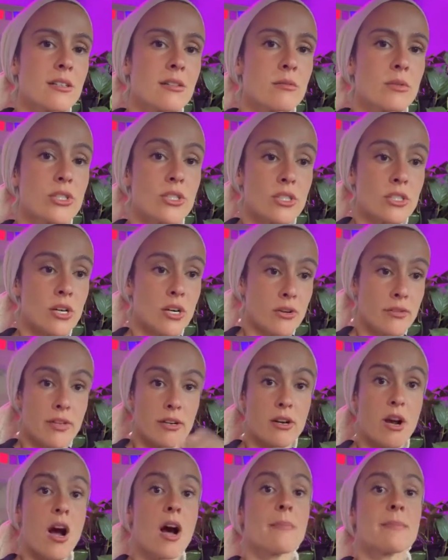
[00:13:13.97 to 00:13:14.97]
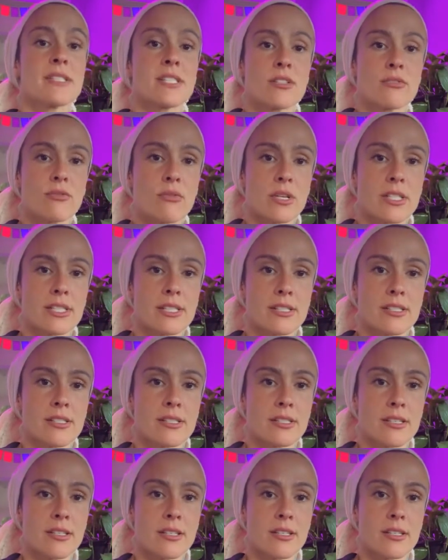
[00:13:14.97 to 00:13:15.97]
Which are their opposite
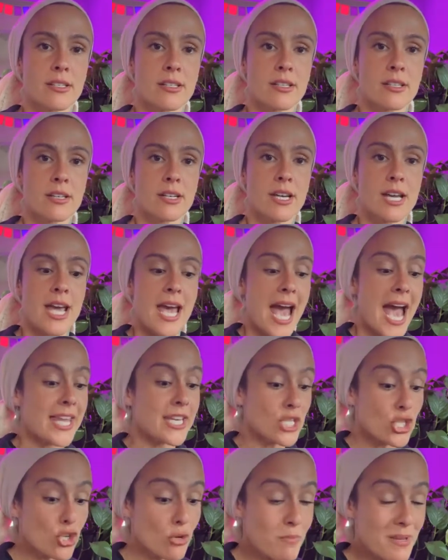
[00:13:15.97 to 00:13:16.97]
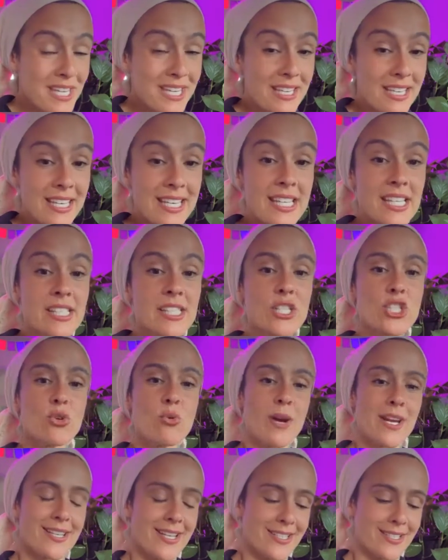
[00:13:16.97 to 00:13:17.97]
forces. And it should be easy
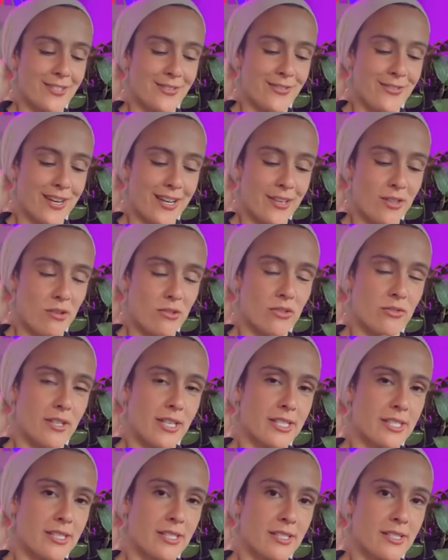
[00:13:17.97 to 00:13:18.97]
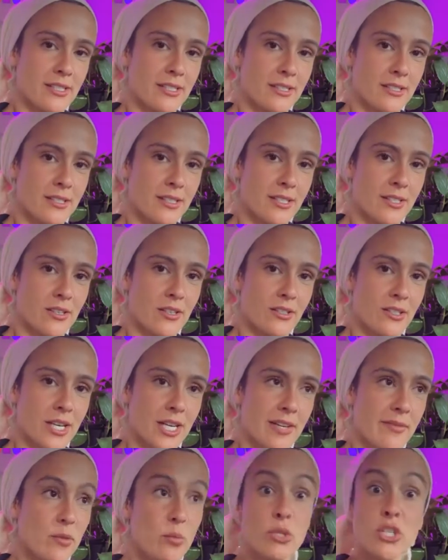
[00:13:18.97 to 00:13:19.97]
to identify those vices in our
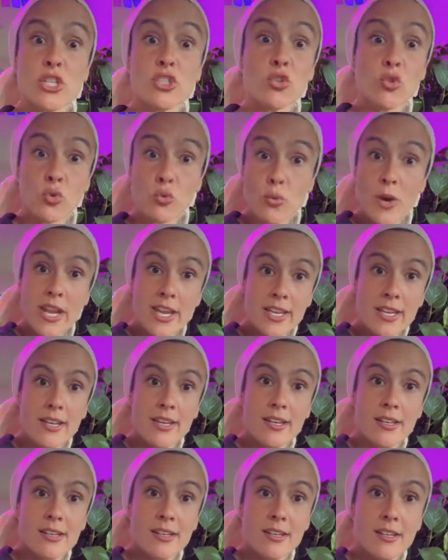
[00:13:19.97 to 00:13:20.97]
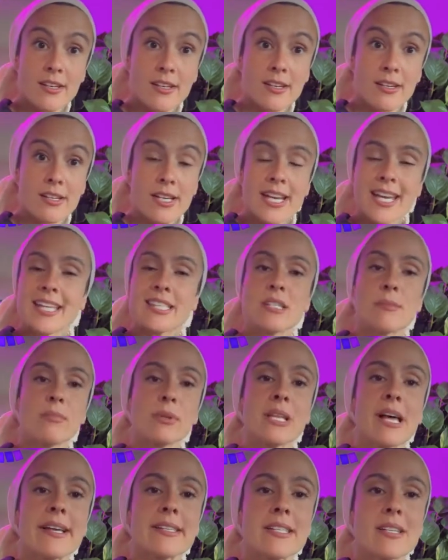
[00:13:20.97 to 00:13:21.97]
lives, which is great. It's a
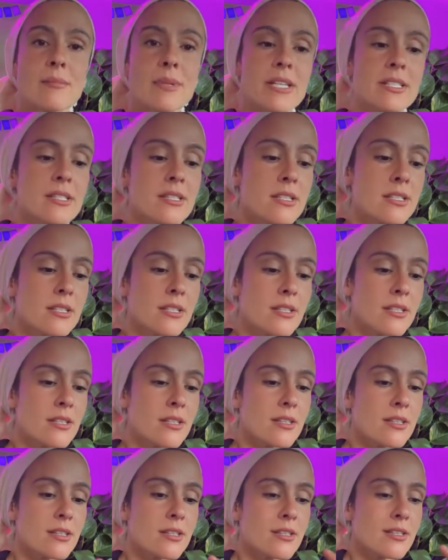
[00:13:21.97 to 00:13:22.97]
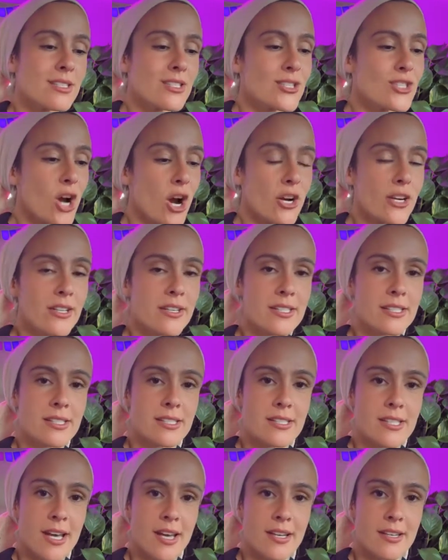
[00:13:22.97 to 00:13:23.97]
blessing because the the darkness
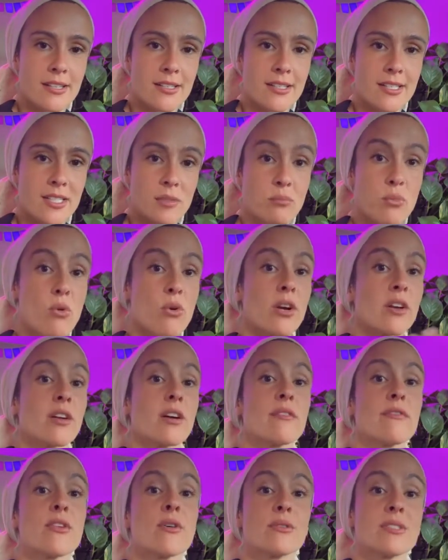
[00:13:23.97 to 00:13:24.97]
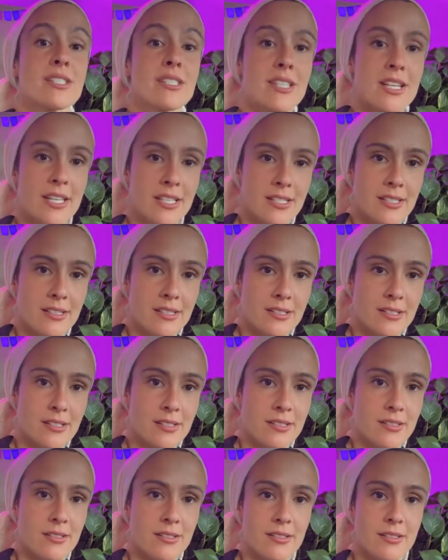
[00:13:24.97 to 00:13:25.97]
that is born of those things
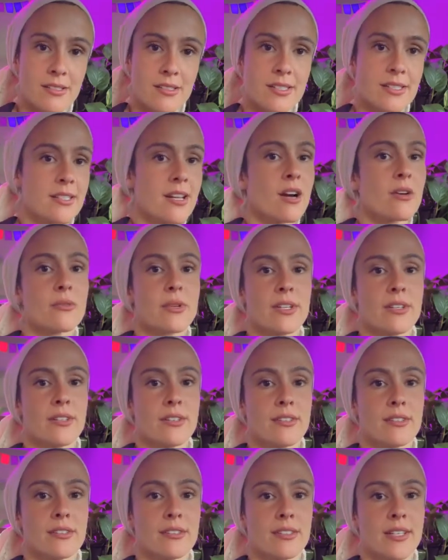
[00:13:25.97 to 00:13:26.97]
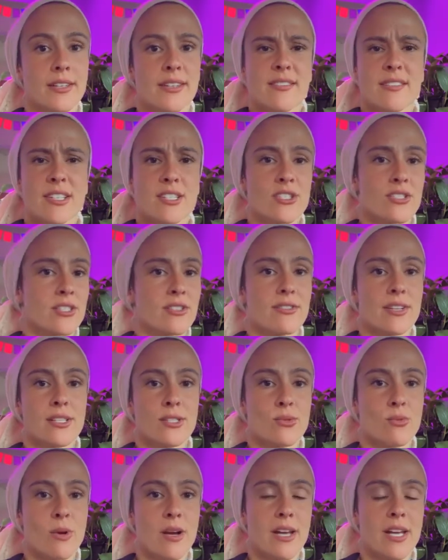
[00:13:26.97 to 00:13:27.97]
is not real and eventually
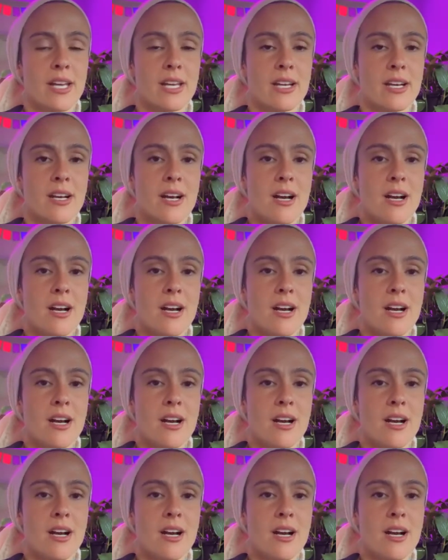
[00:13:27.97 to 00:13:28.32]
fades away.